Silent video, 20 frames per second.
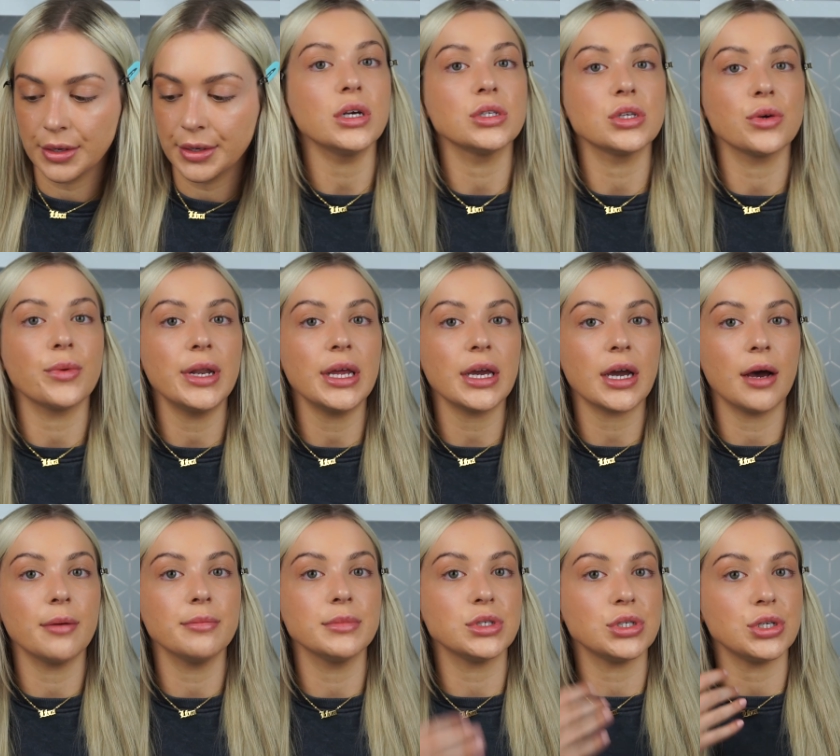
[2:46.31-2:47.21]
So when it
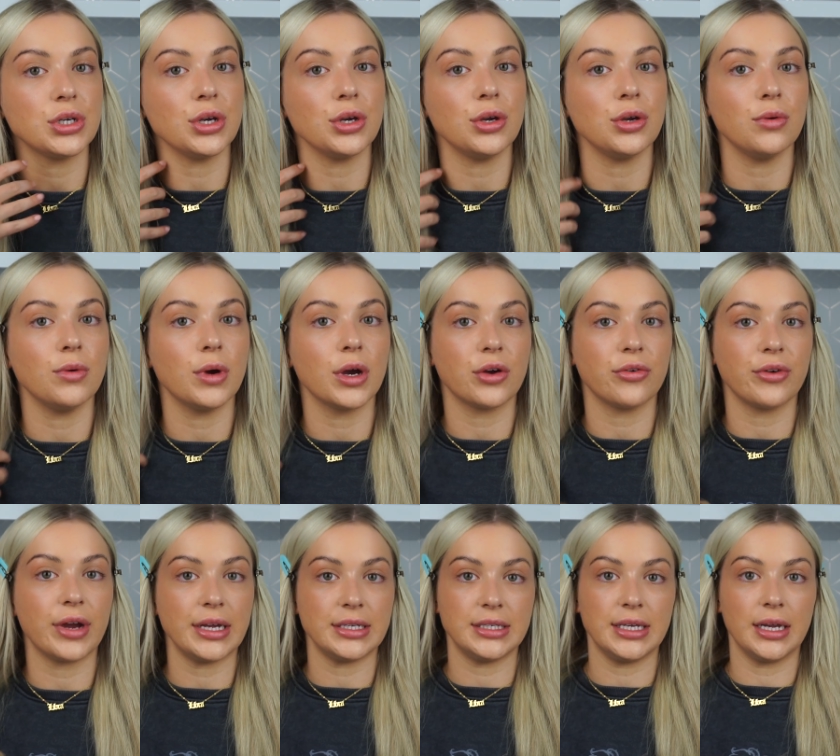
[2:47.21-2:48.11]
comes to
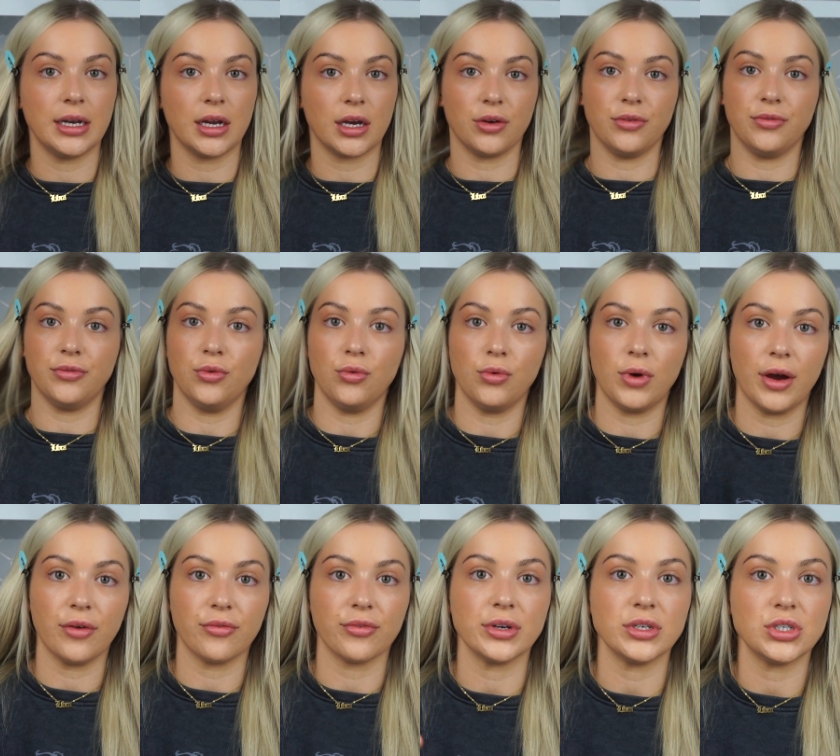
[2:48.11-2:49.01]
creating like a full
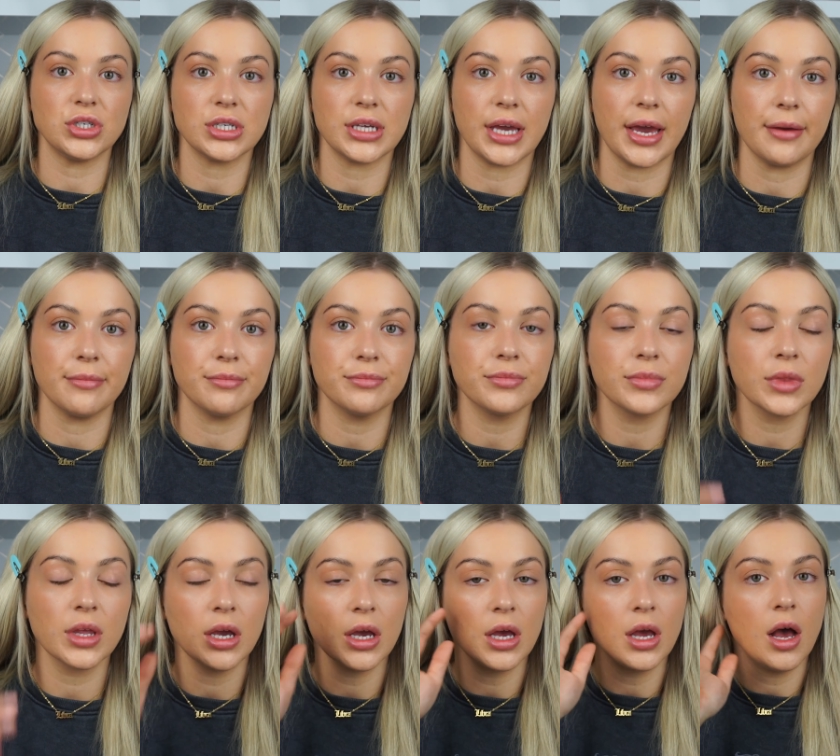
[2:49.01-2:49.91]
coverage skin,
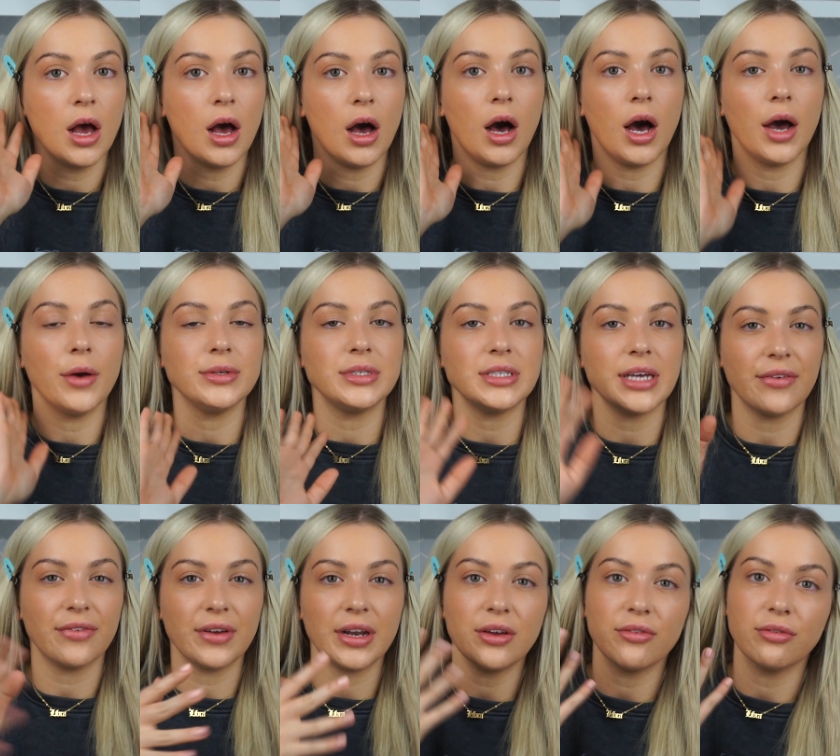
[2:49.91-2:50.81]
I would
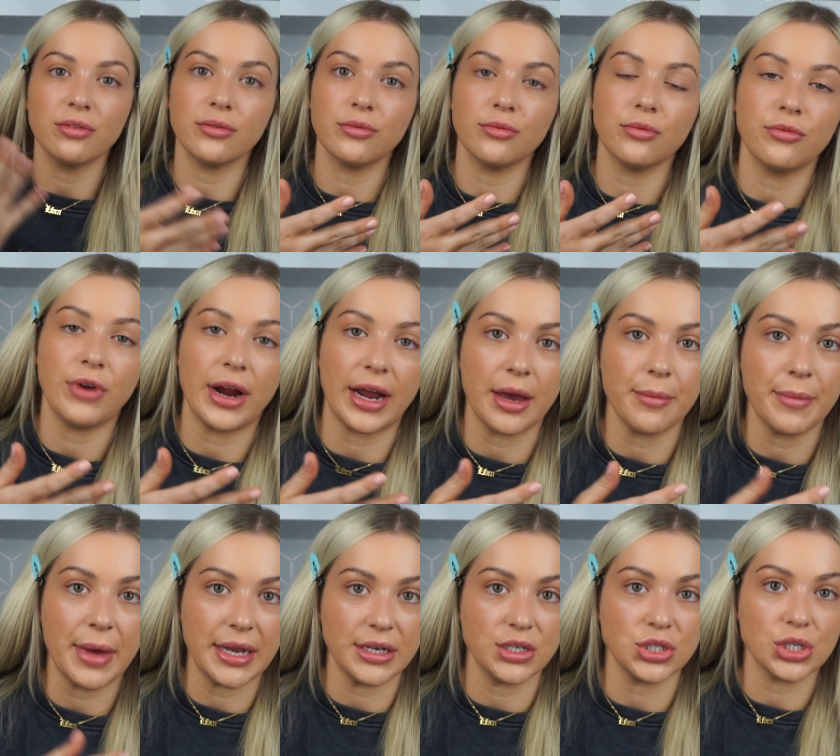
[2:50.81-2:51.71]
definitely
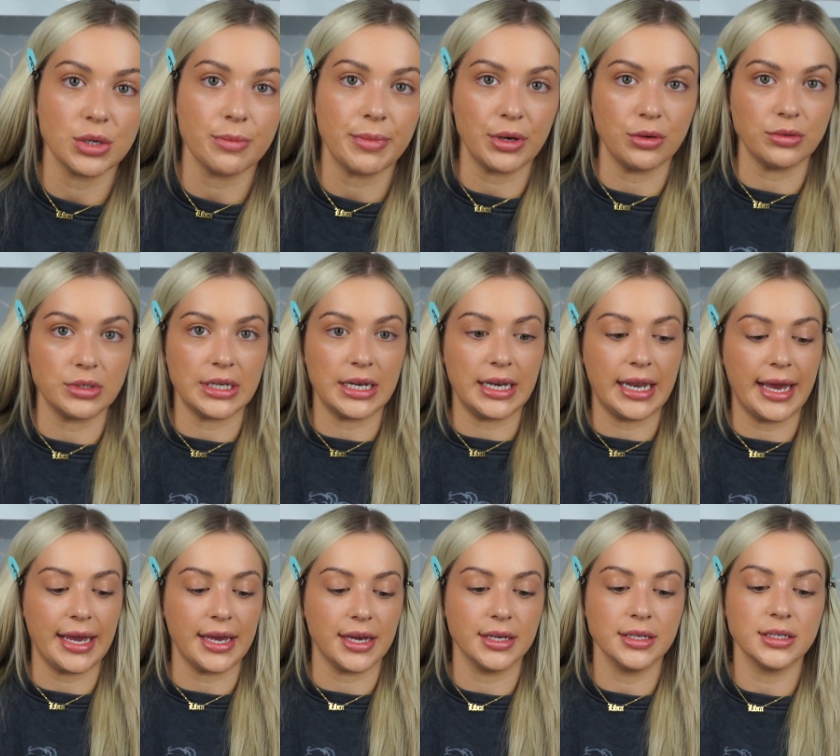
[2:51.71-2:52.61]
recommend to build in
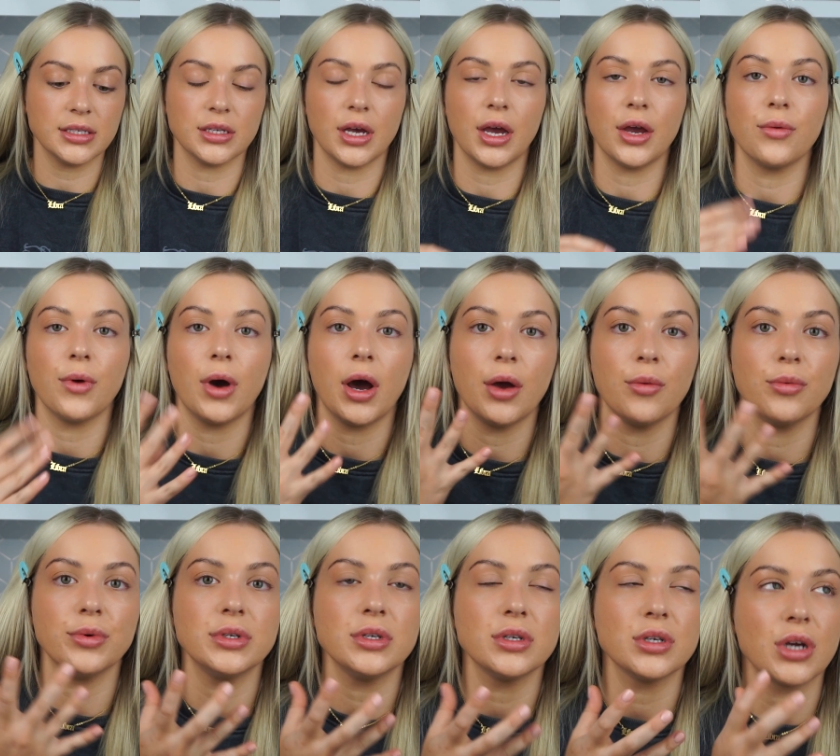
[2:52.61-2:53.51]
layers so I
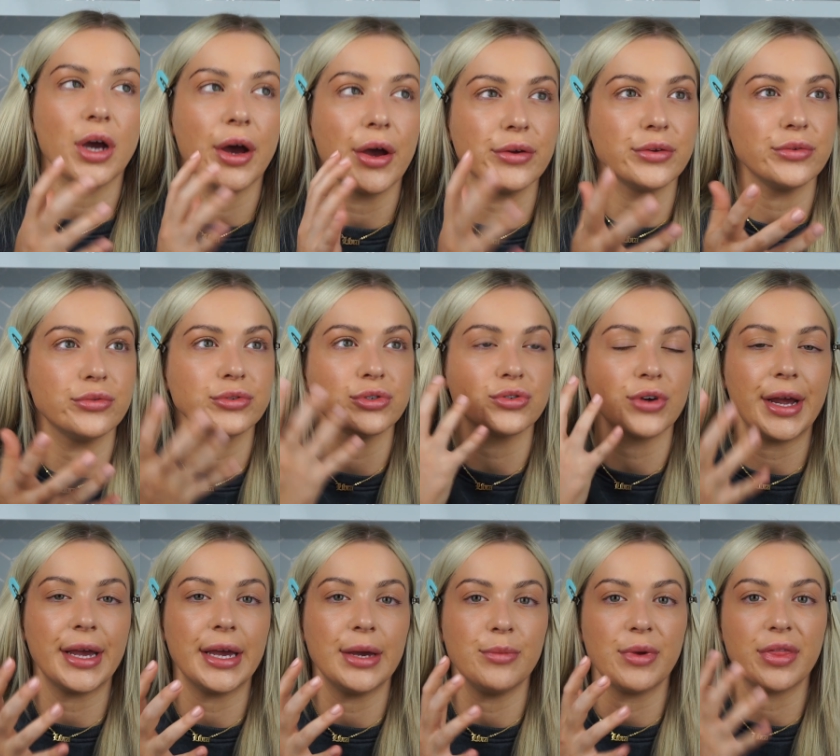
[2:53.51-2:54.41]
wouldn't go
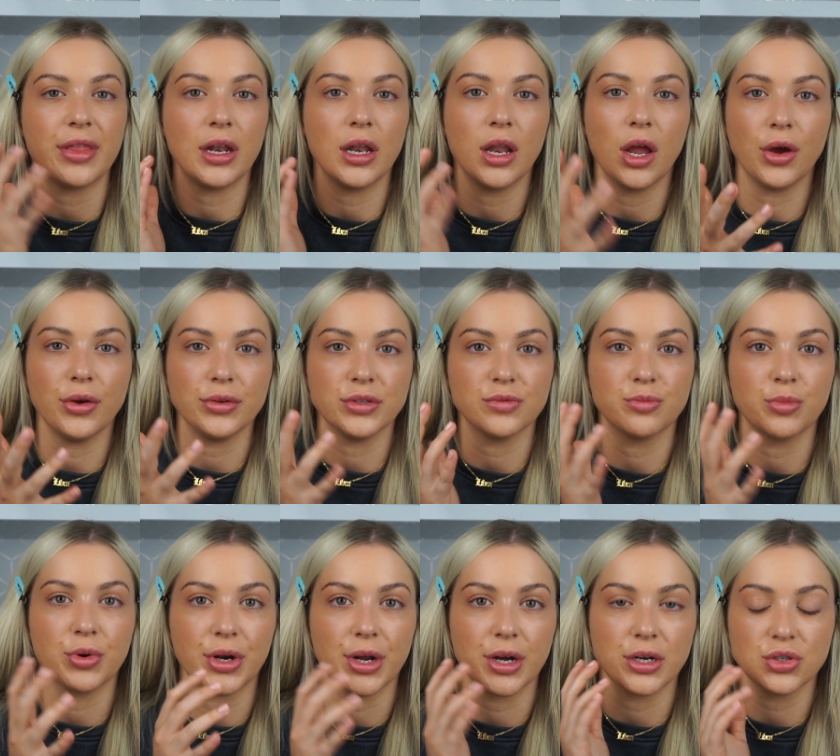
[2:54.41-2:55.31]
straight in with loads of
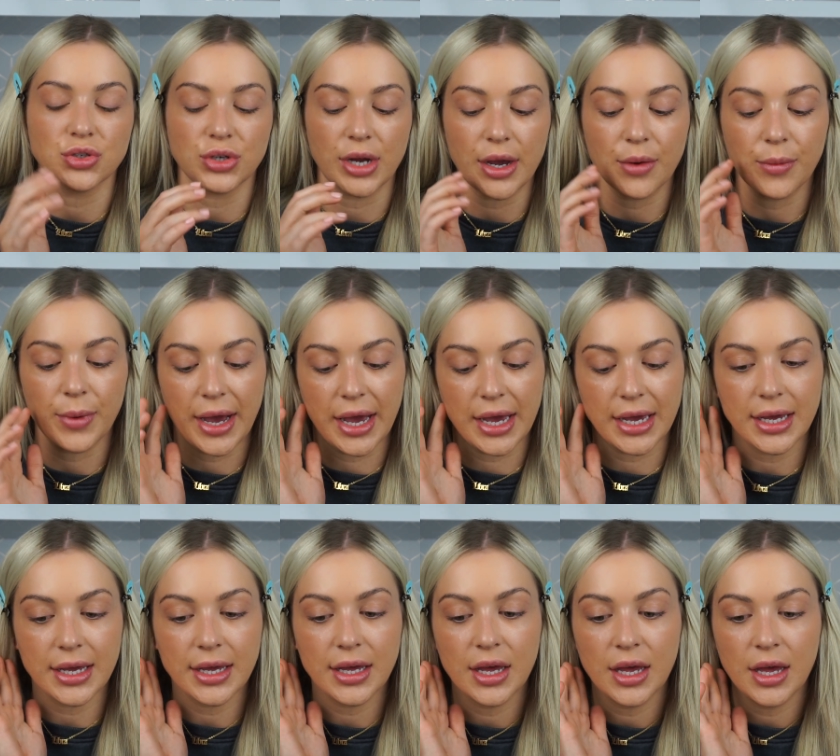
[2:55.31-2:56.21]
product straight
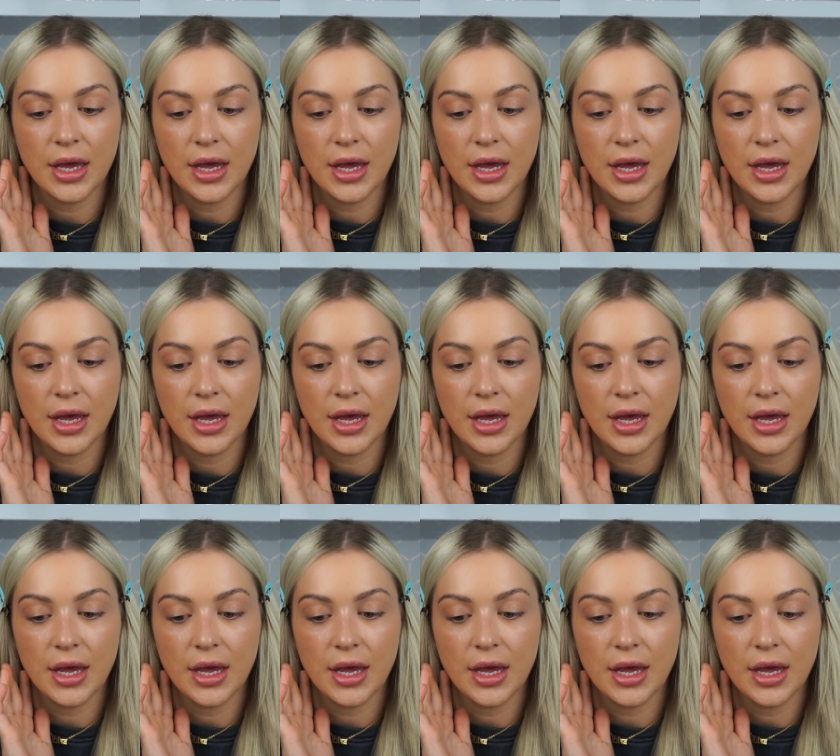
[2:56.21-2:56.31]
away